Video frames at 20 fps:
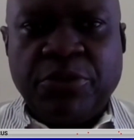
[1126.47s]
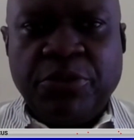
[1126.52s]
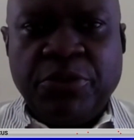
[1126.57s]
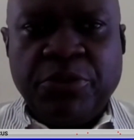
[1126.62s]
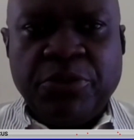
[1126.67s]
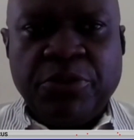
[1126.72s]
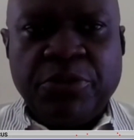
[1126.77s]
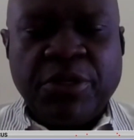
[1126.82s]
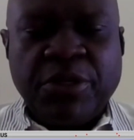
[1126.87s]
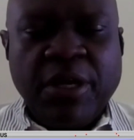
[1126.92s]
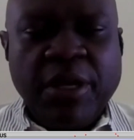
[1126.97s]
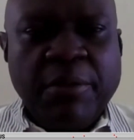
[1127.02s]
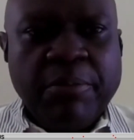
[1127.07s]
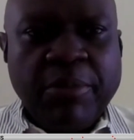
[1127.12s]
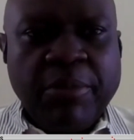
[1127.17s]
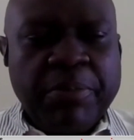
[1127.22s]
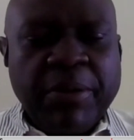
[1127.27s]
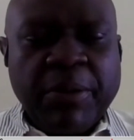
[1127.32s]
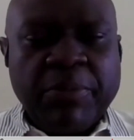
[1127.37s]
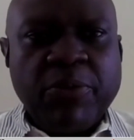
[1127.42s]
use,
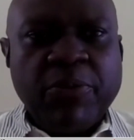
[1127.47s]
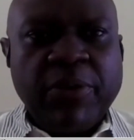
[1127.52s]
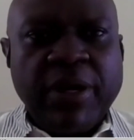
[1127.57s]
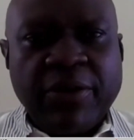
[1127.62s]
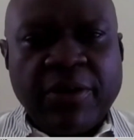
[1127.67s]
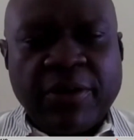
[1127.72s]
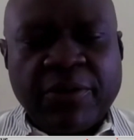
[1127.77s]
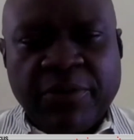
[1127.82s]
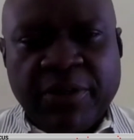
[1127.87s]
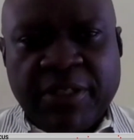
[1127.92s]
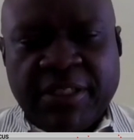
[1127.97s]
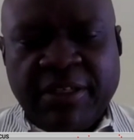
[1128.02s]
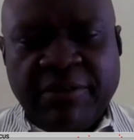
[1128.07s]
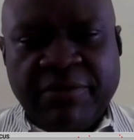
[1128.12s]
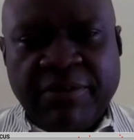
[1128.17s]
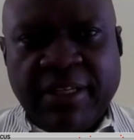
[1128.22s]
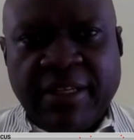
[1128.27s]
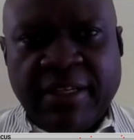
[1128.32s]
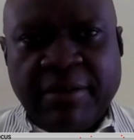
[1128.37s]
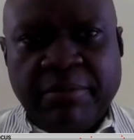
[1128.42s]
but people were not
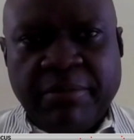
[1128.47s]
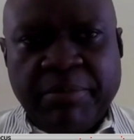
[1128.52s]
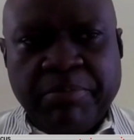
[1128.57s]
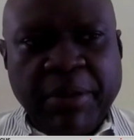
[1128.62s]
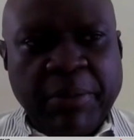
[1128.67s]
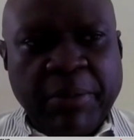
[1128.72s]
receiving them.